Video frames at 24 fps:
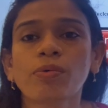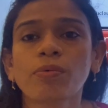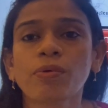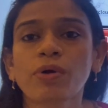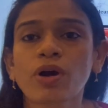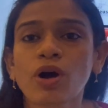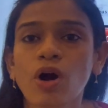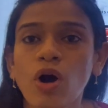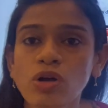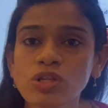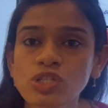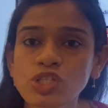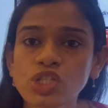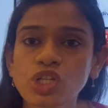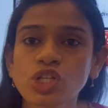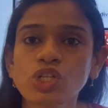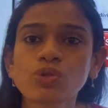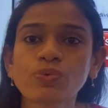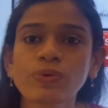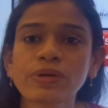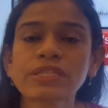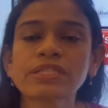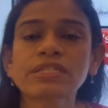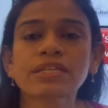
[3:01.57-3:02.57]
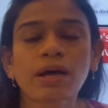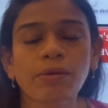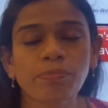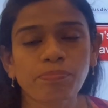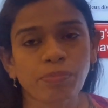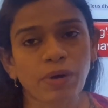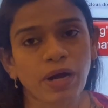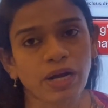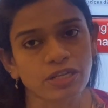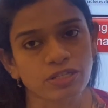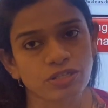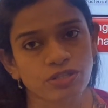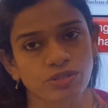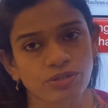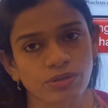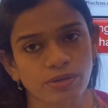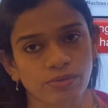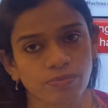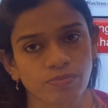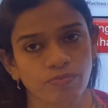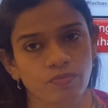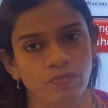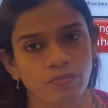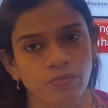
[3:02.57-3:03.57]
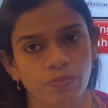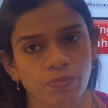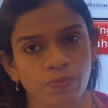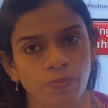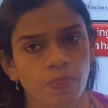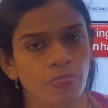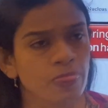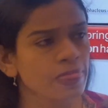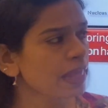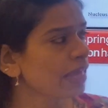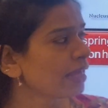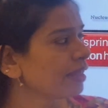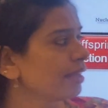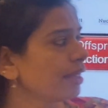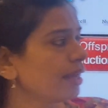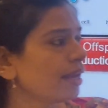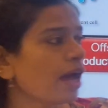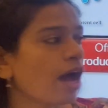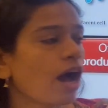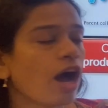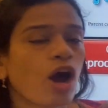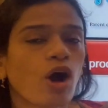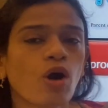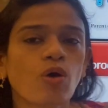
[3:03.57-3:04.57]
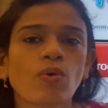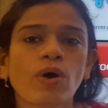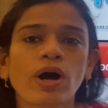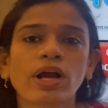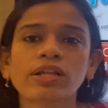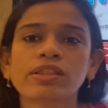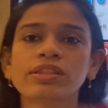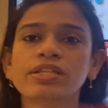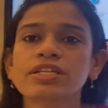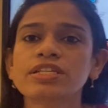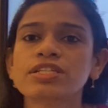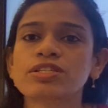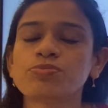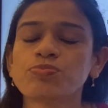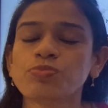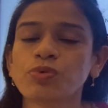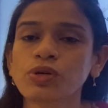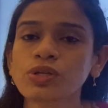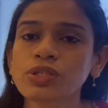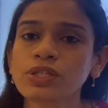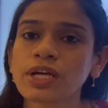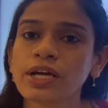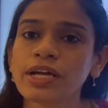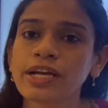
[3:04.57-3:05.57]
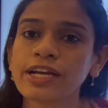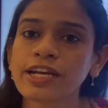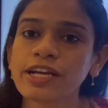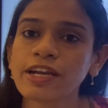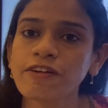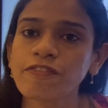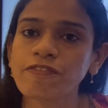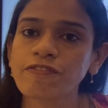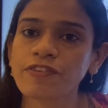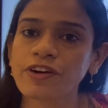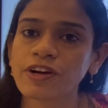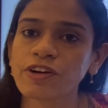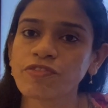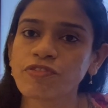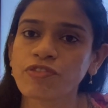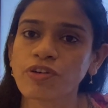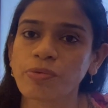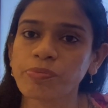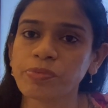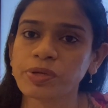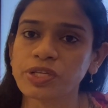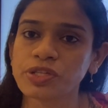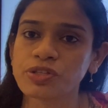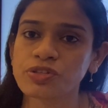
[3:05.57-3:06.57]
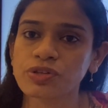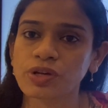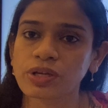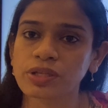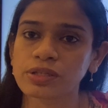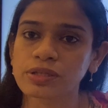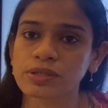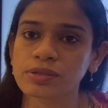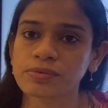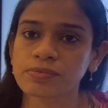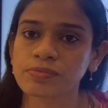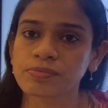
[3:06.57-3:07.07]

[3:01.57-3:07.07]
constituents are passed on. Then how are these both different from each other?